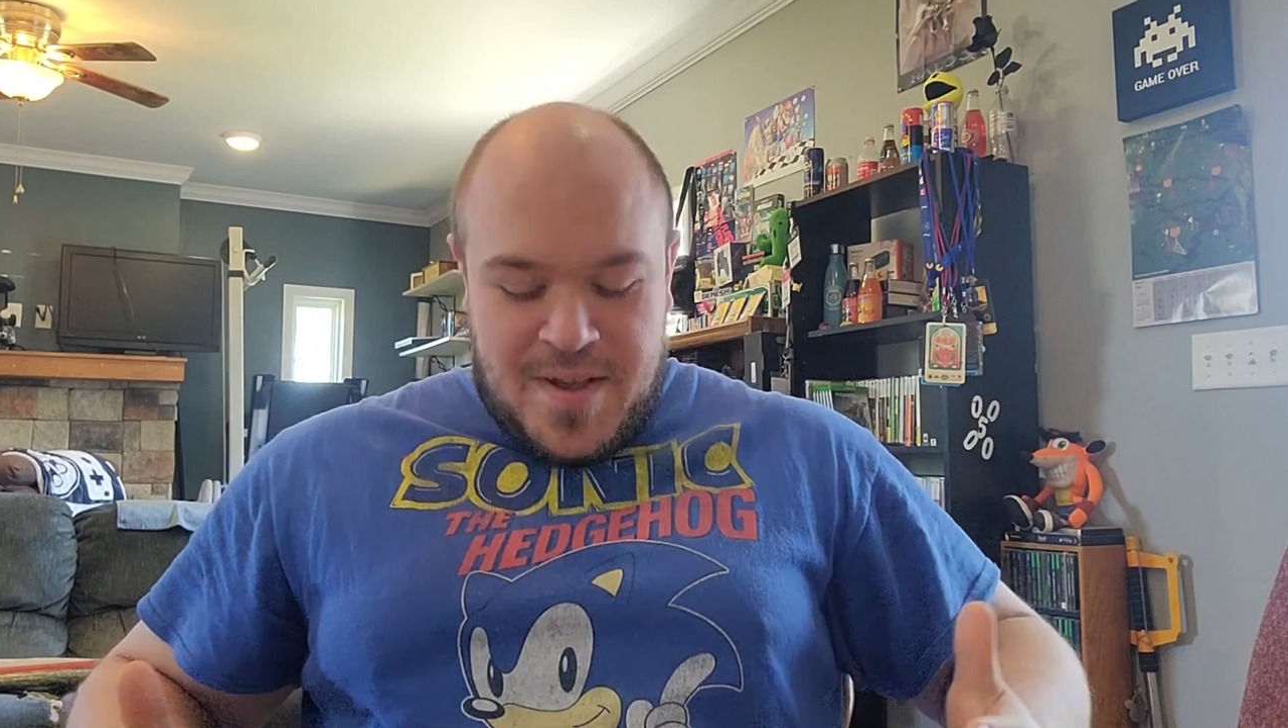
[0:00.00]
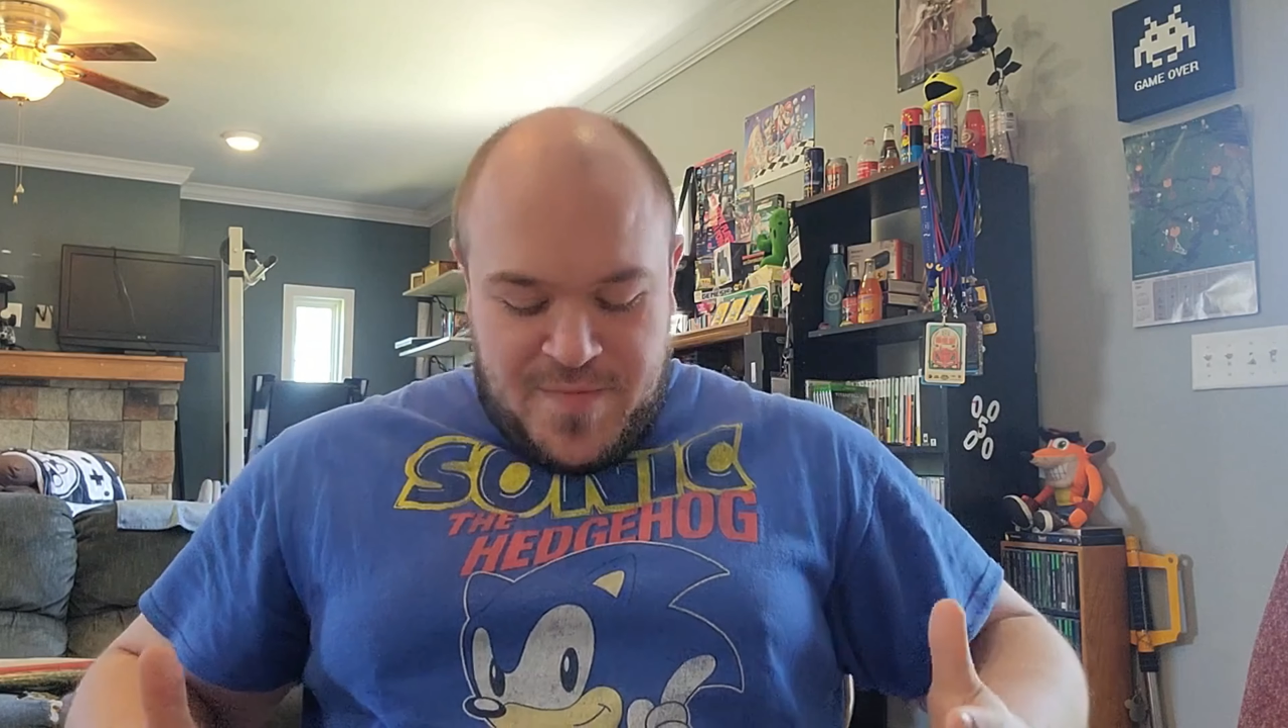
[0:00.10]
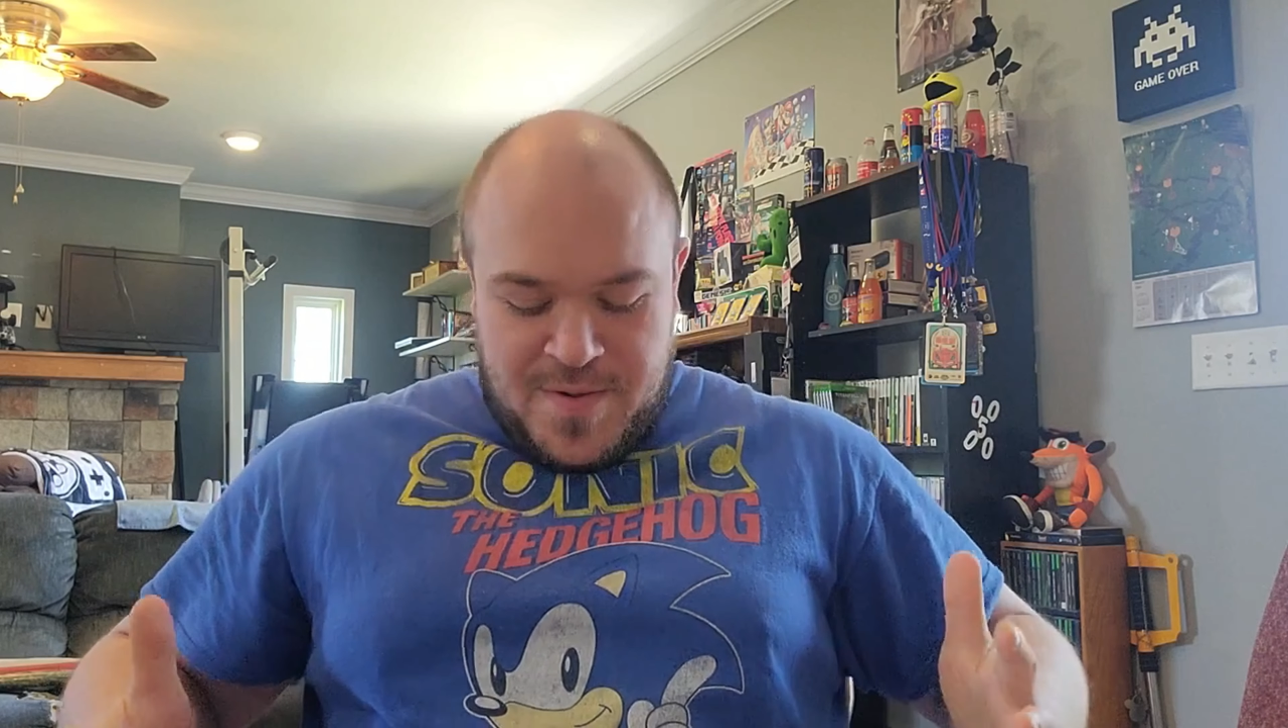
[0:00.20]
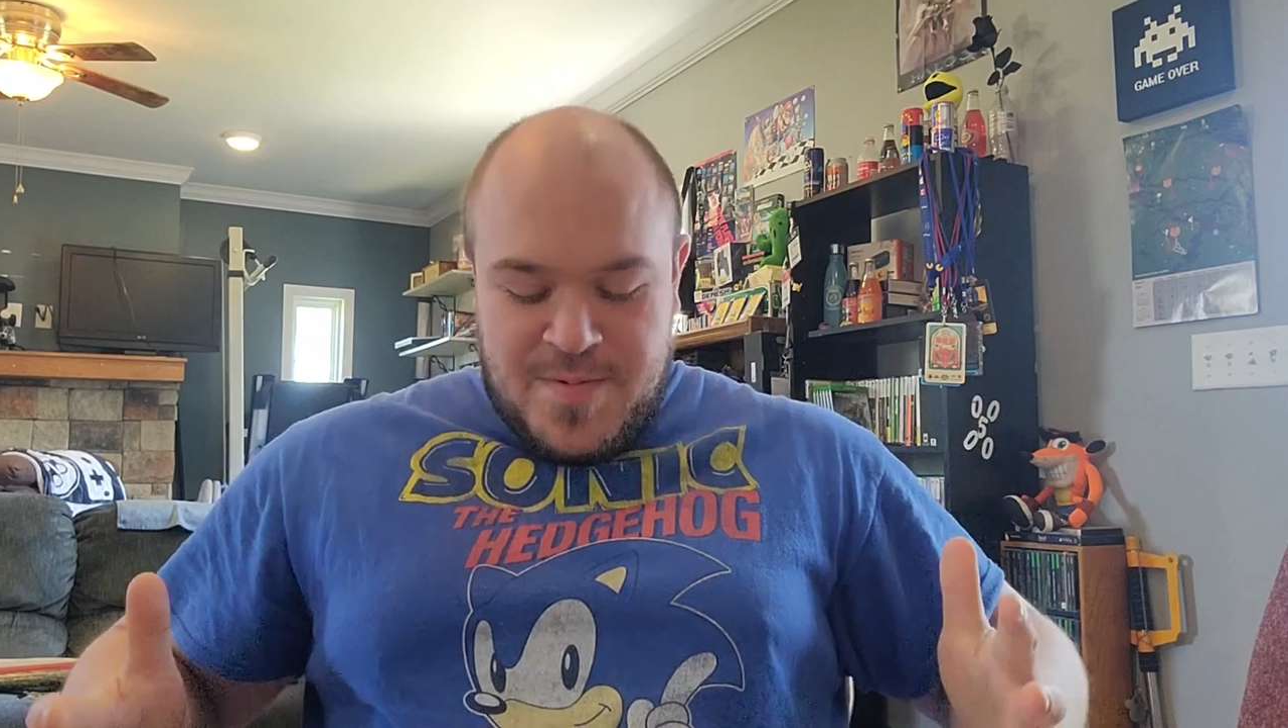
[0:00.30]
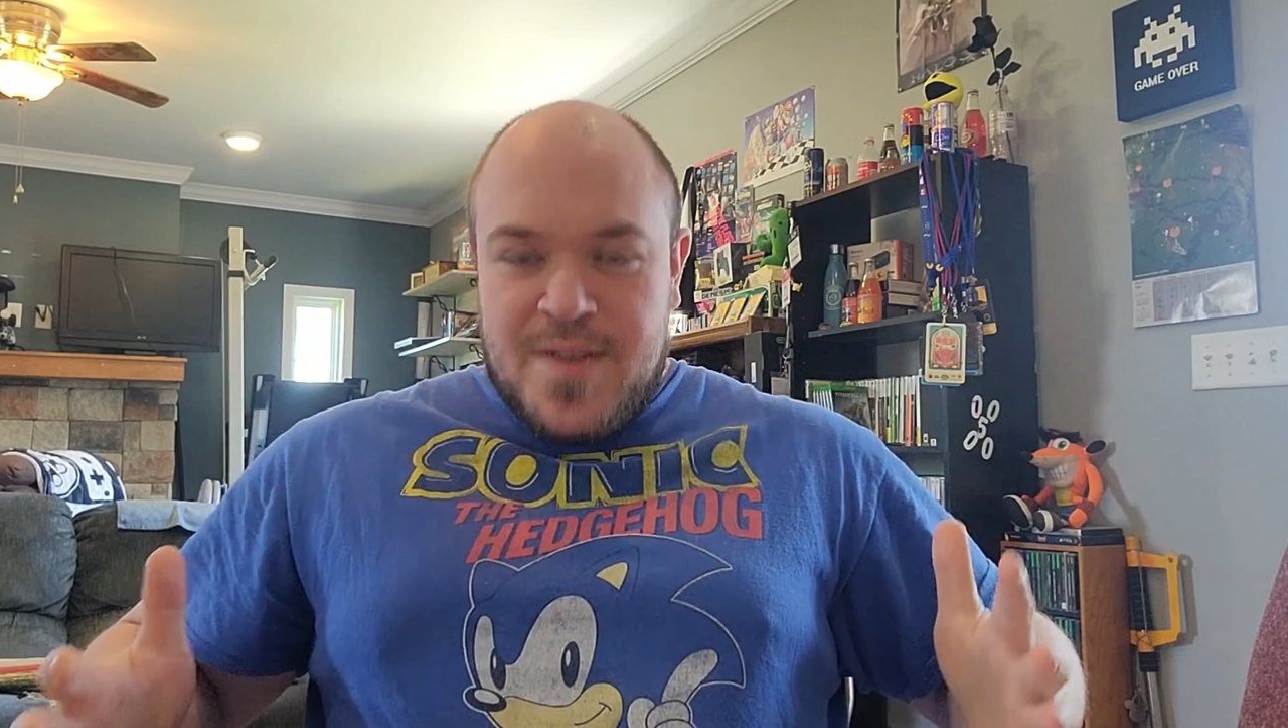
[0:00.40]
if
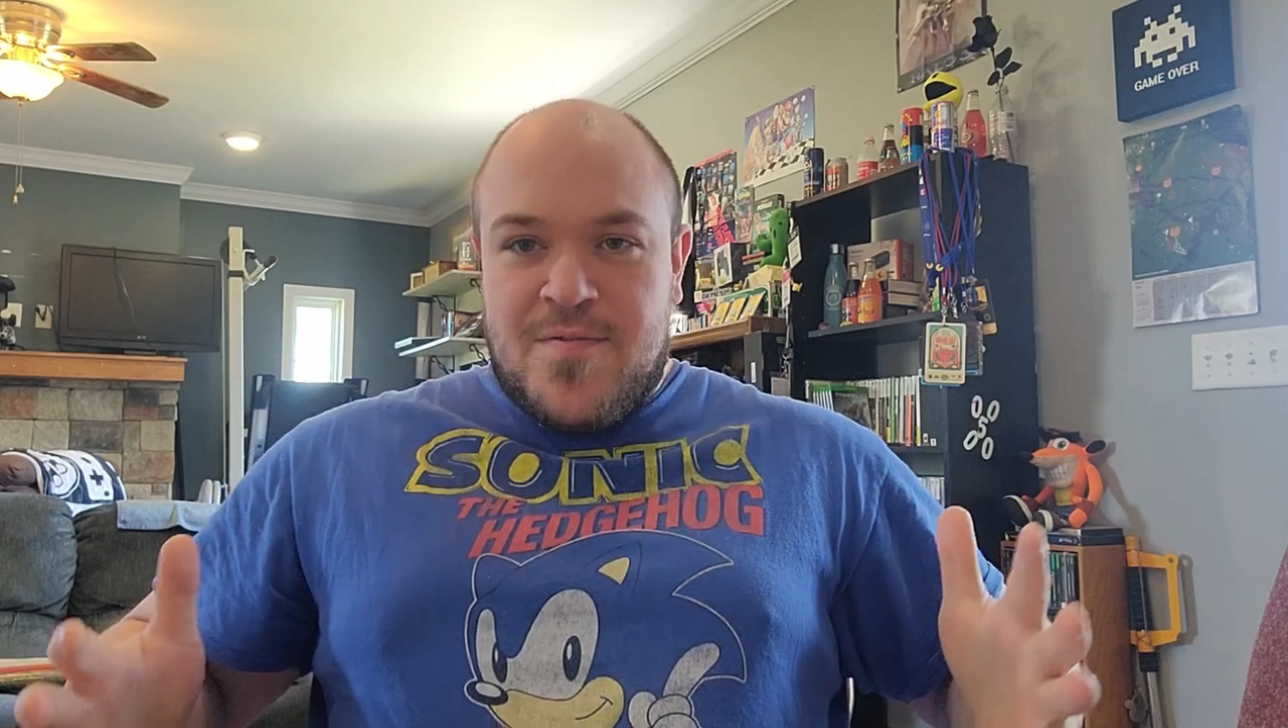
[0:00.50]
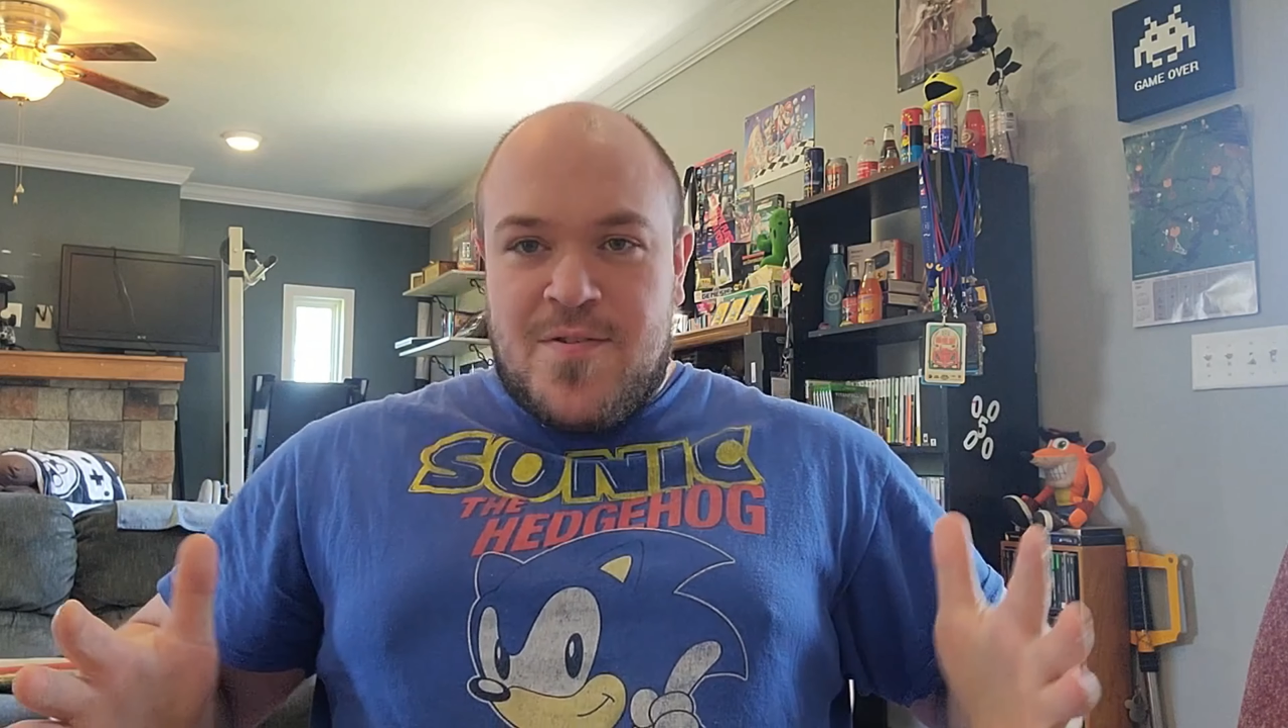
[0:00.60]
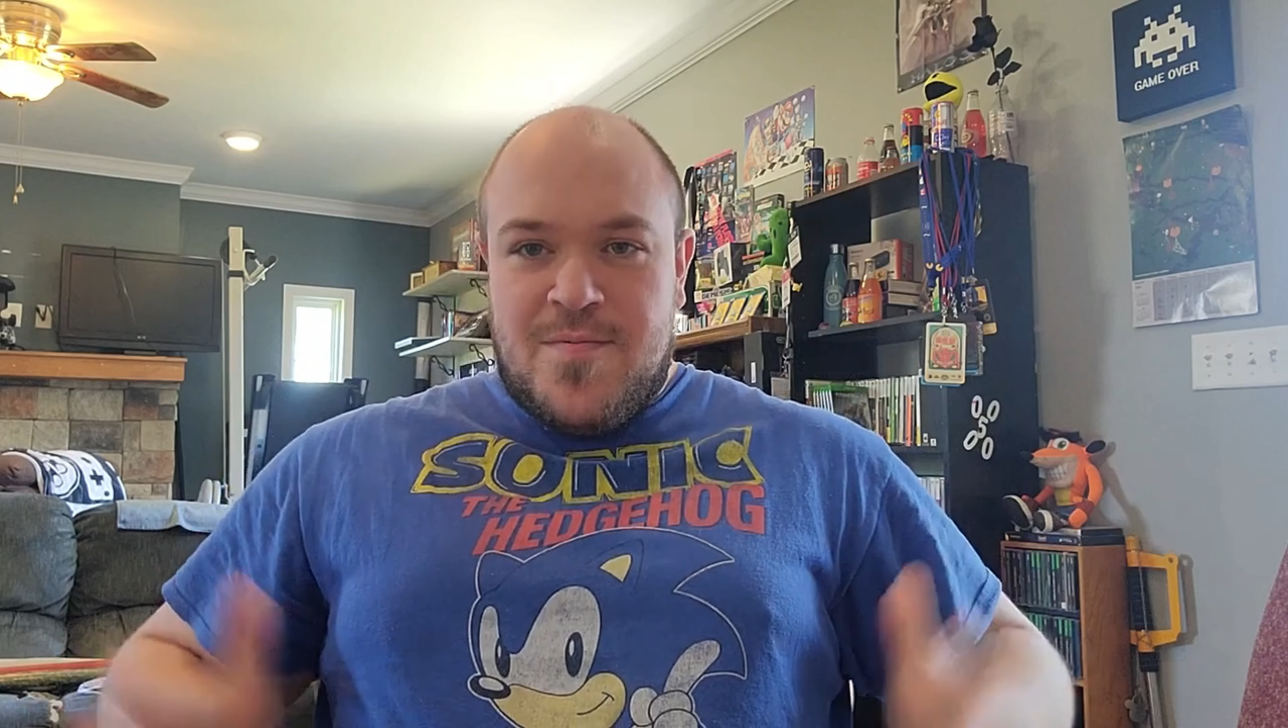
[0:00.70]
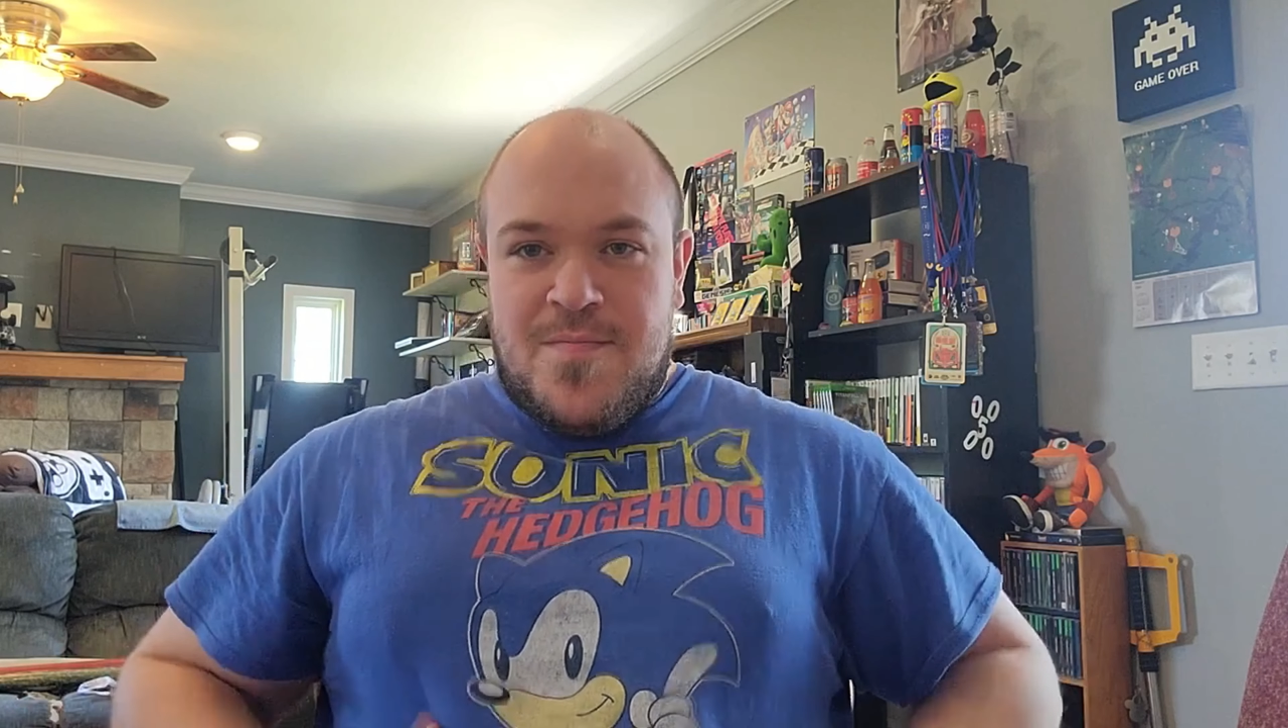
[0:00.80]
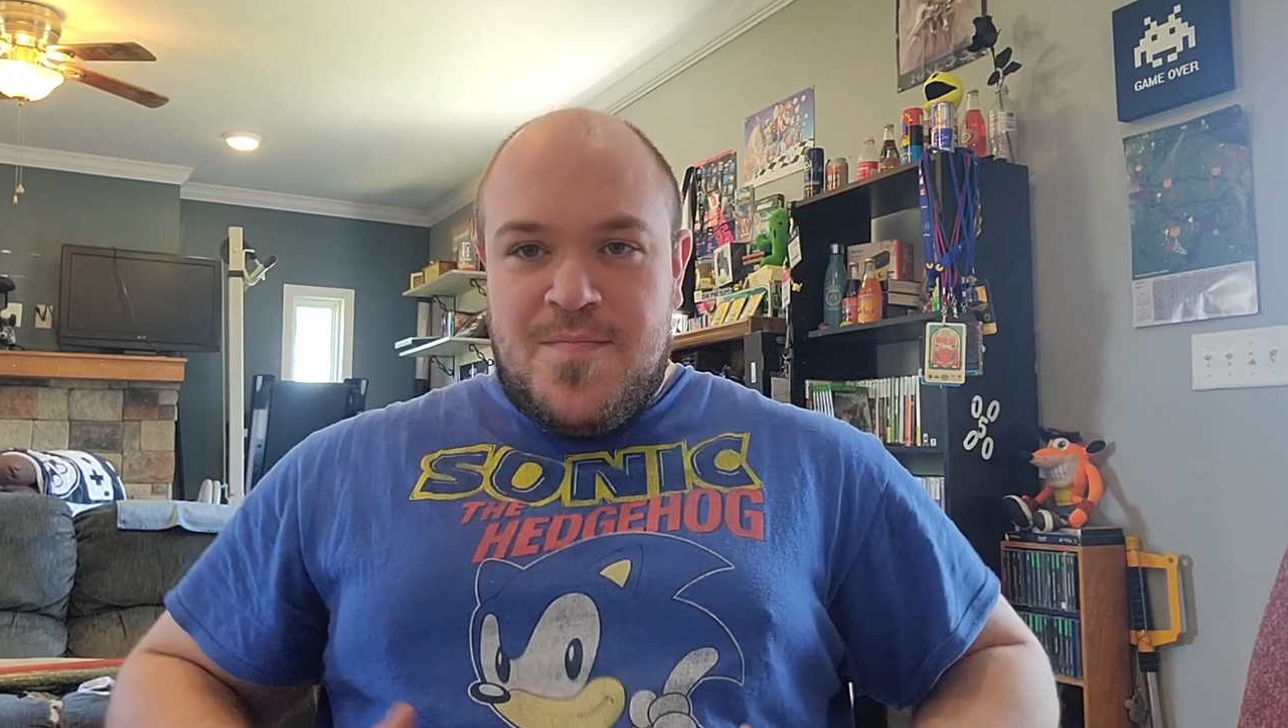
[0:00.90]
anyone's ever